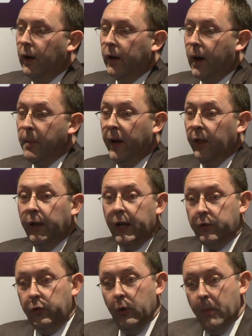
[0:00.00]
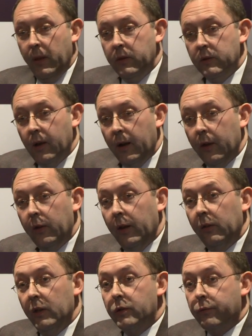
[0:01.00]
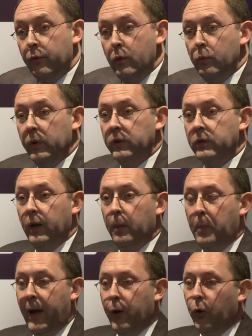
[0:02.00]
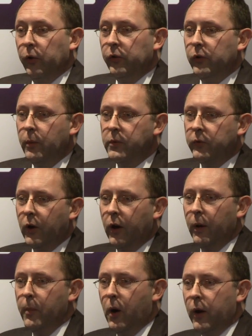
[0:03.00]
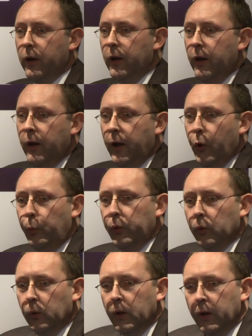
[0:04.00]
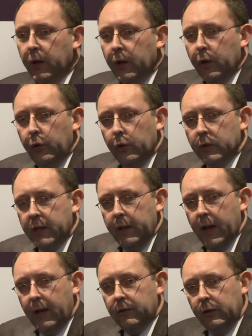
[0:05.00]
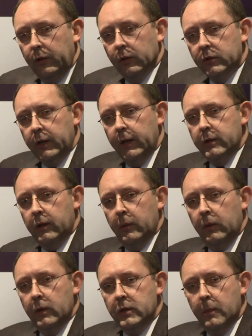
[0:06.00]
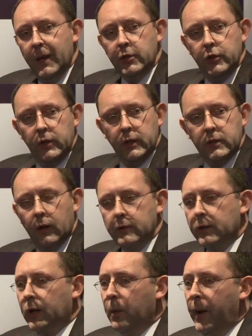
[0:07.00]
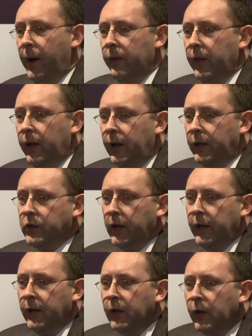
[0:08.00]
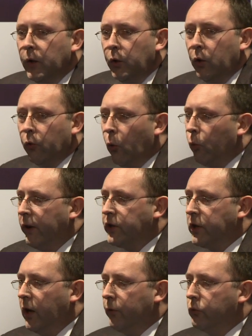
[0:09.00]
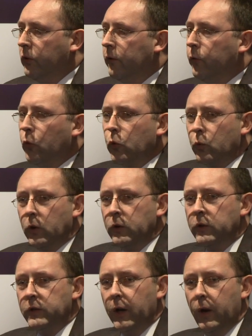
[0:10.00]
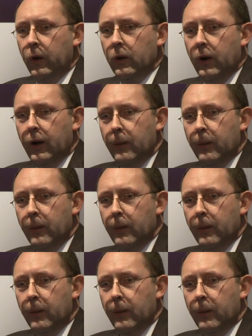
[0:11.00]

coming in the next few months that I think this room is bang on in terms of target market, and I hope you'll see that, and you'll see as the messaging starts to come out that actually you're all rich enough to afford one. So